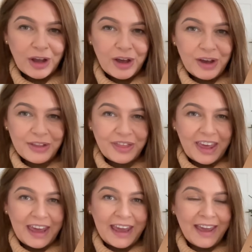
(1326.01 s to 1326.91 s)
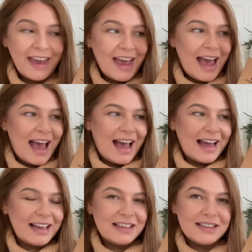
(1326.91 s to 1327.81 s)
earthy
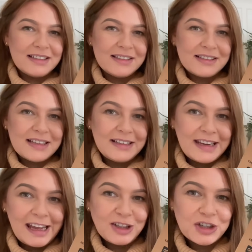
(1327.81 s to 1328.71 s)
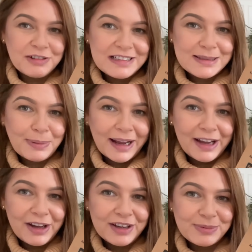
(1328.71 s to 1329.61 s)
and
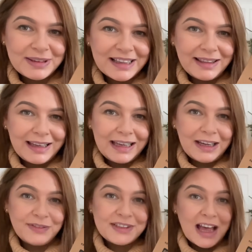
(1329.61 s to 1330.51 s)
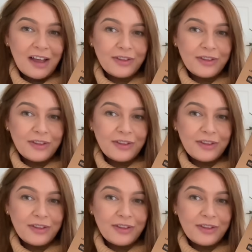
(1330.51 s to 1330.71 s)
nature-inspired with the leaves.